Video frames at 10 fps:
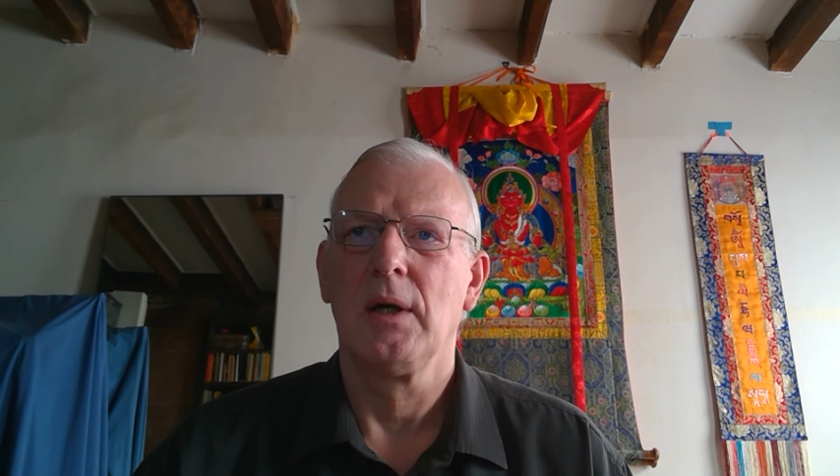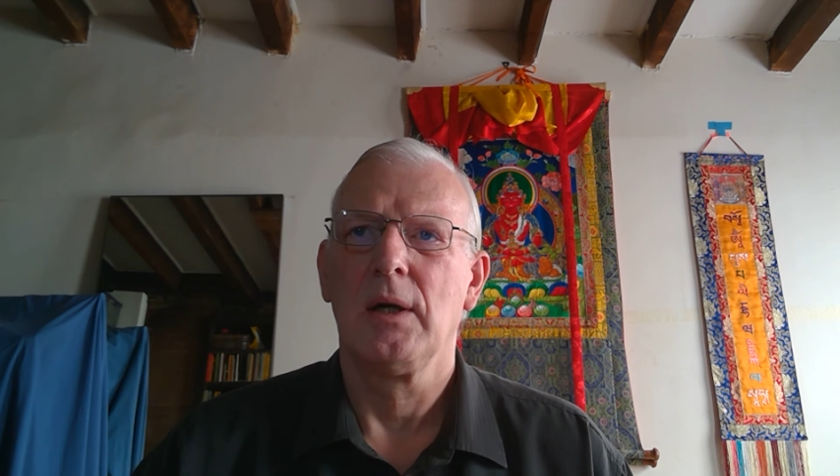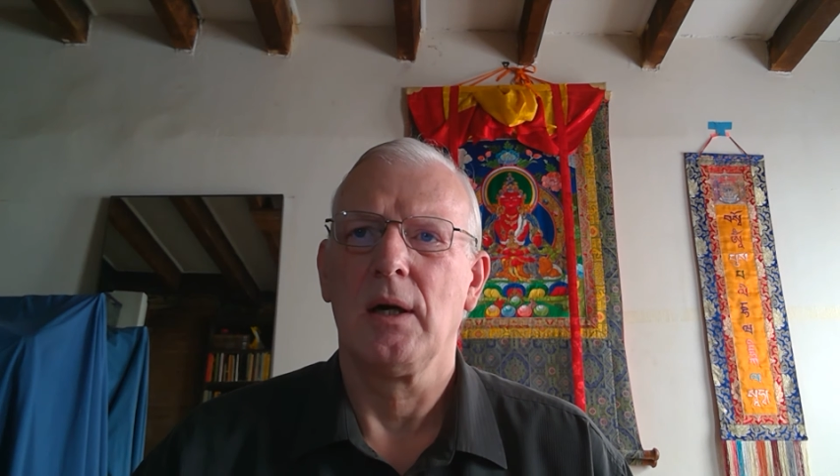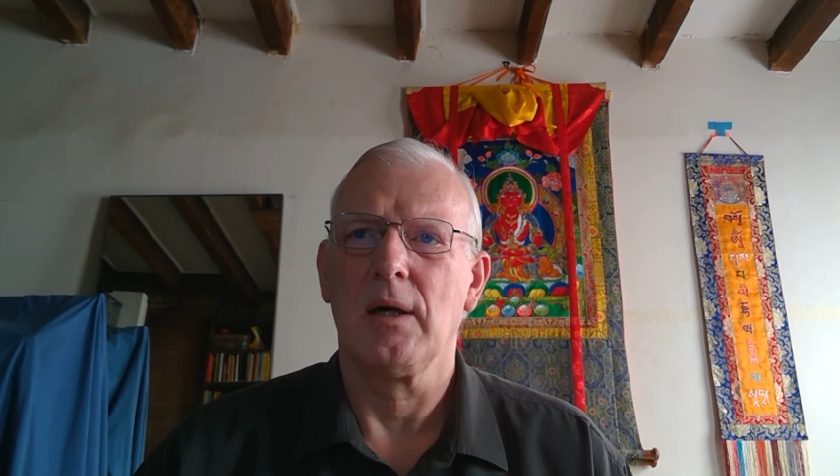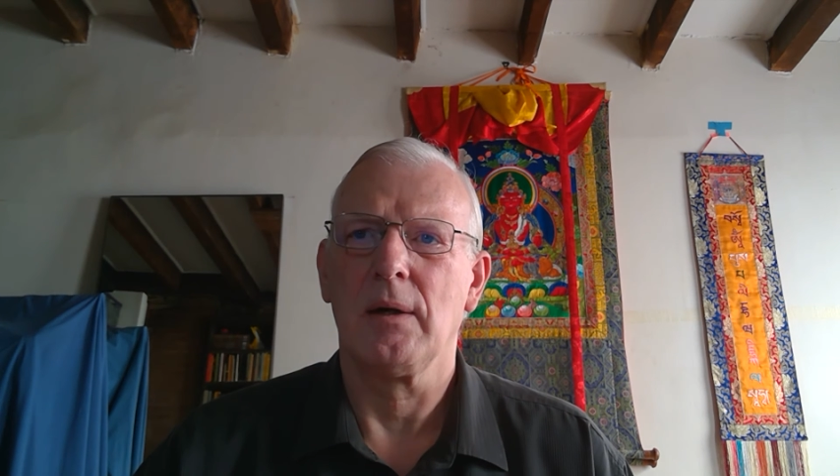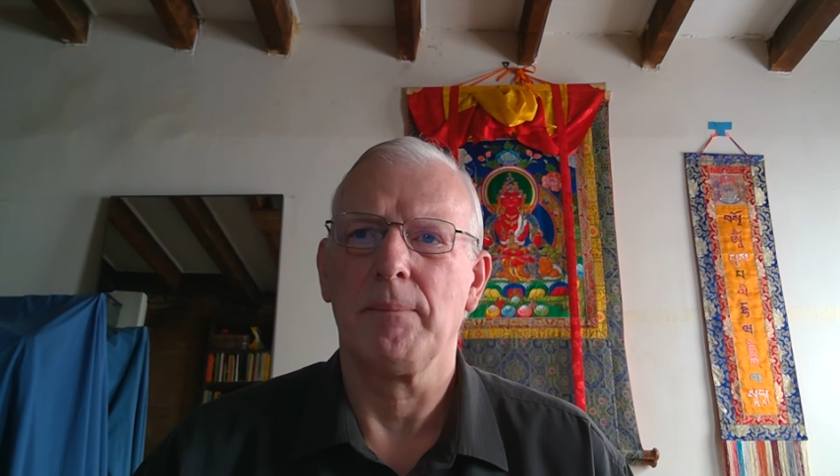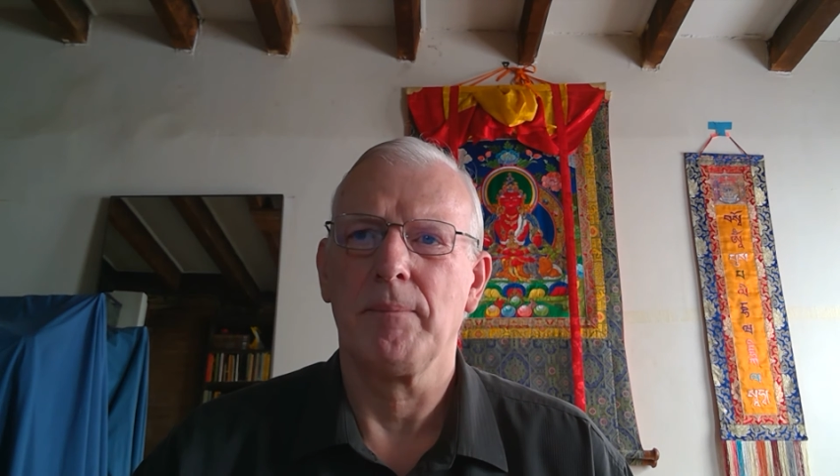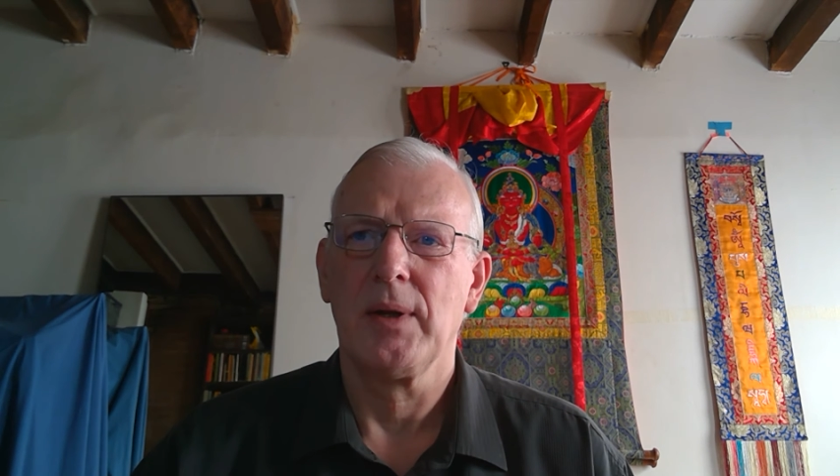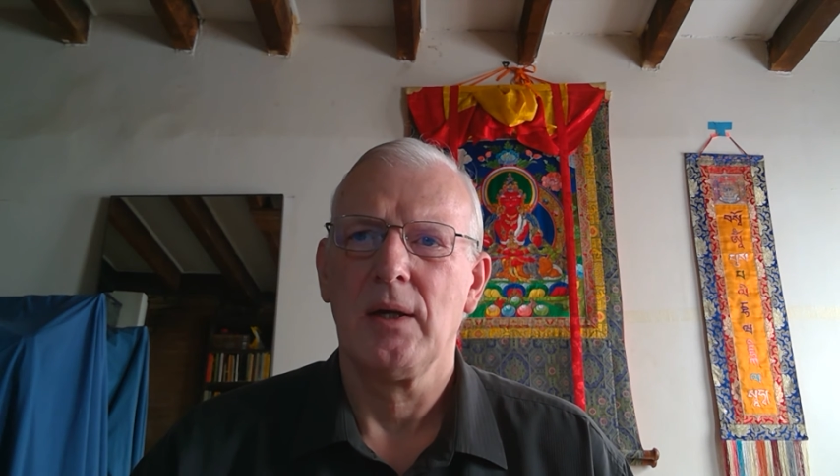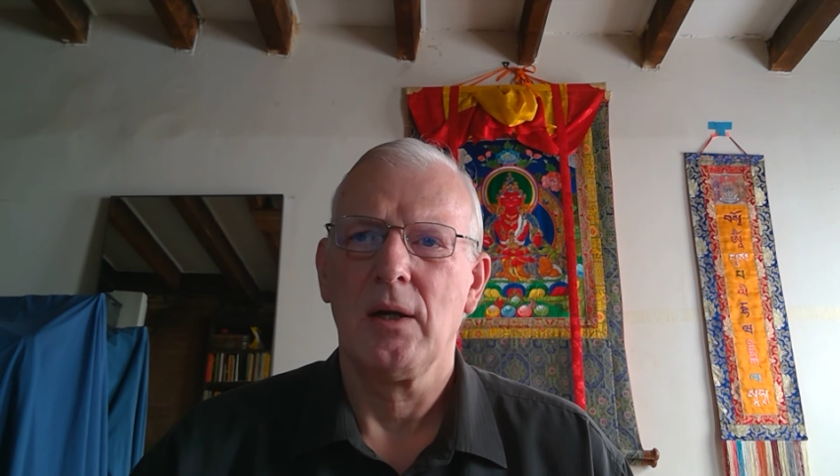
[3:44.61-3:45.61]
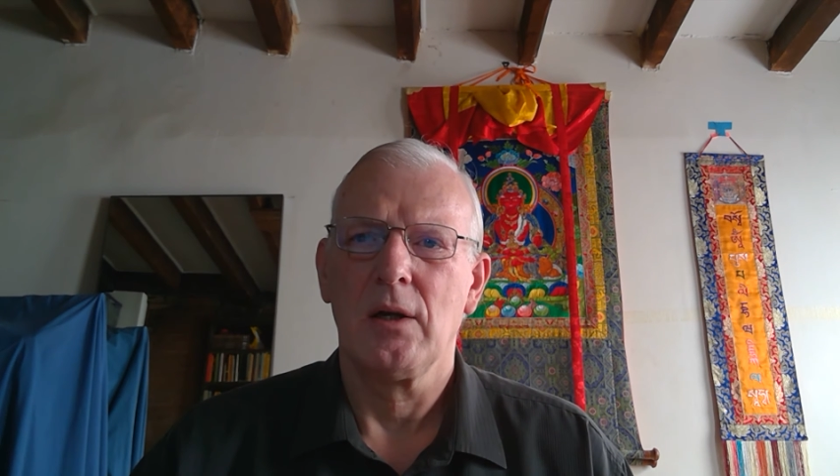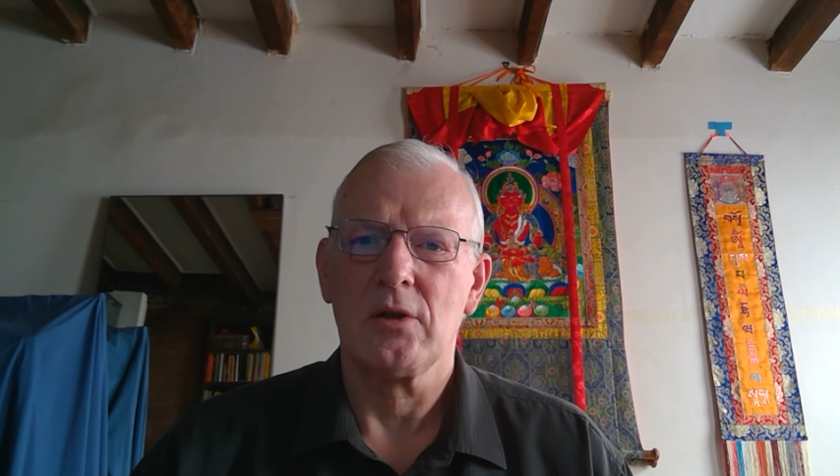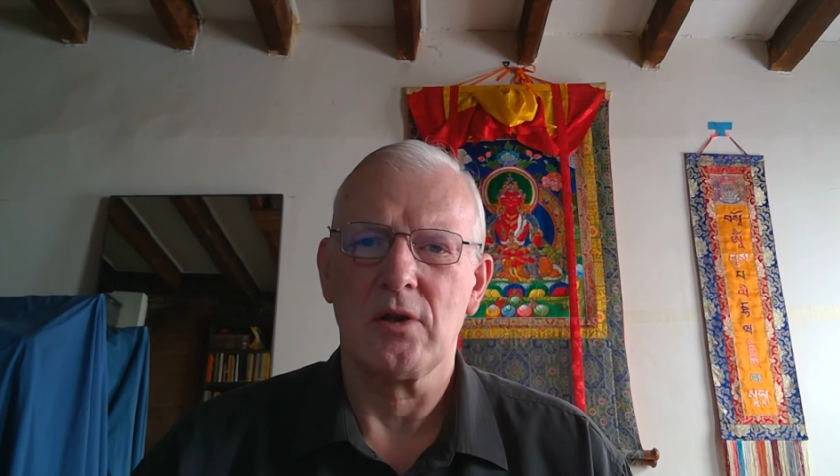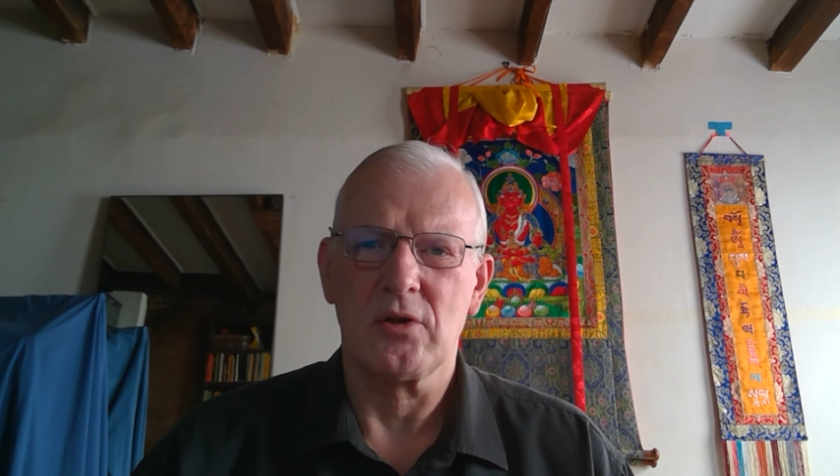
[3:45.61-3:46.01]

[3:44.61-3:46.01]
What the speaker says: The